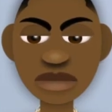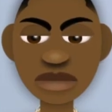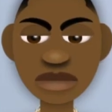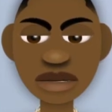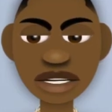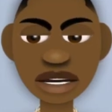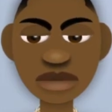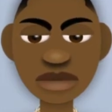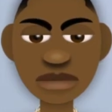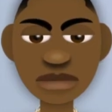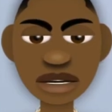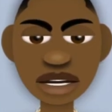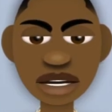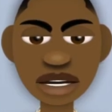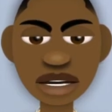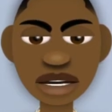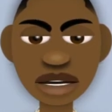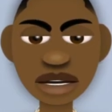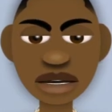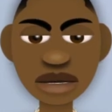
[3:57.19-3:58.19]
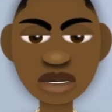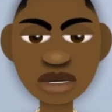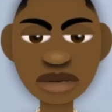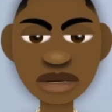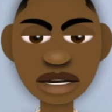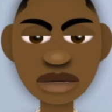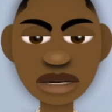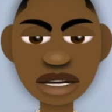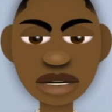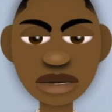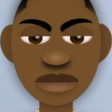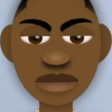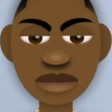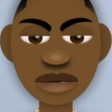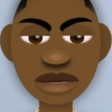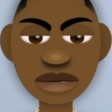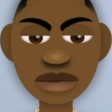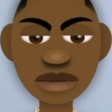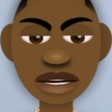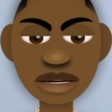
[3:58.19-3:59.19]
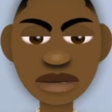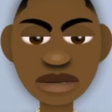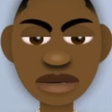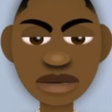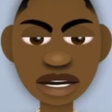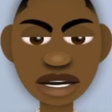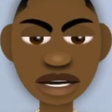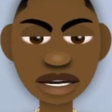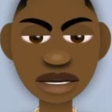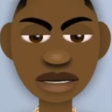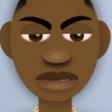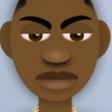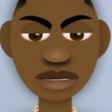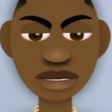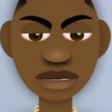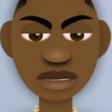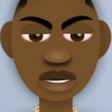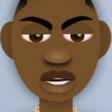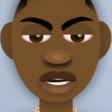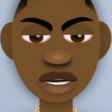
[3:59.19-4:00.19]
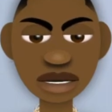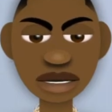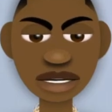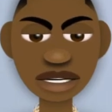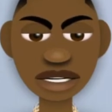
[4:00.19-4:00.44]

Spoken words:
So you really got to keep an eye on everything and everybody.